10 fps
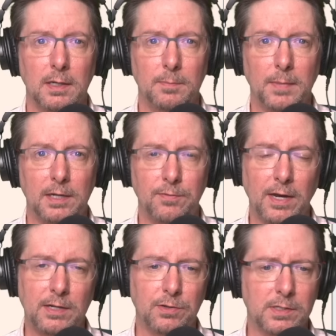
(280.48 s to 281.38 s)

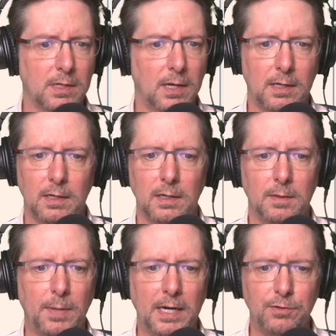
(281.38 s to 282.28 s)
manufacturers like
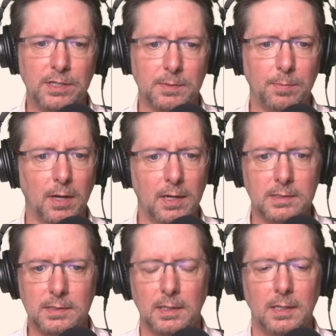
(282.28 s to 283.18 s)
battery
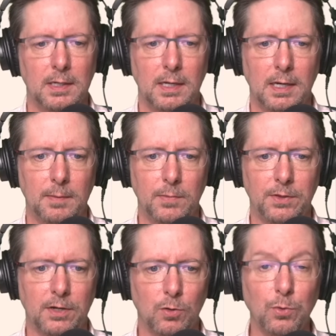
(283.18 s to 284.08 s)
suppliers
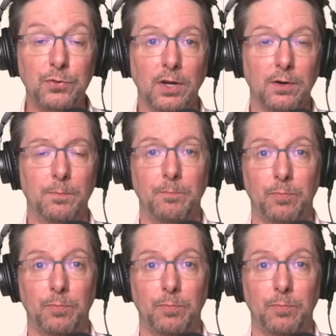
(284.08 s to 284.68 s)
that are also